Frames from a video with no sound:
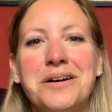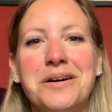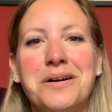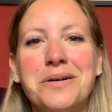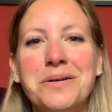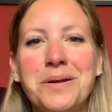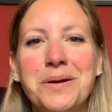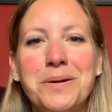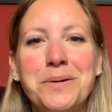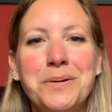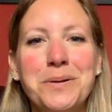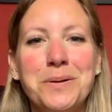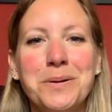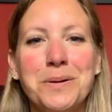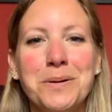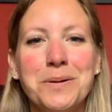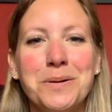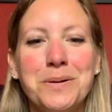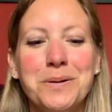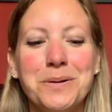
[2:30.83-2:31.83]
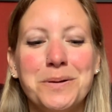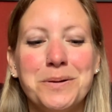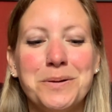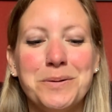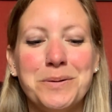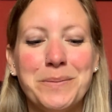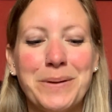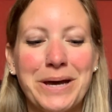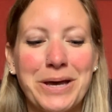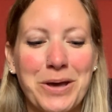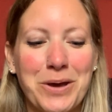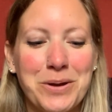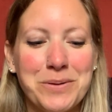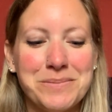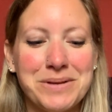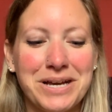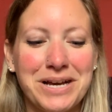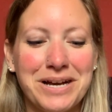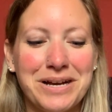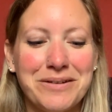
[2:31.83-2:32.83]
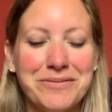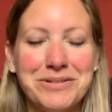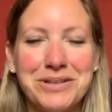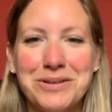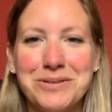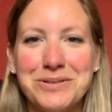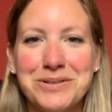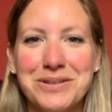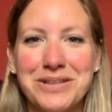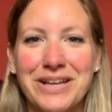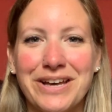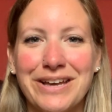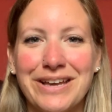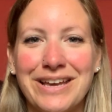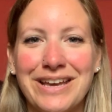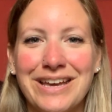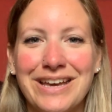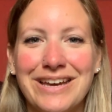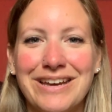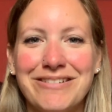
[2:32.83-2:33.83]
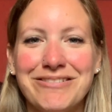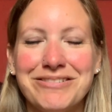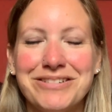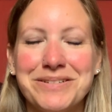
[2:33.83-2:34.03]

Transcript: oh no, back home now, we don't do that here.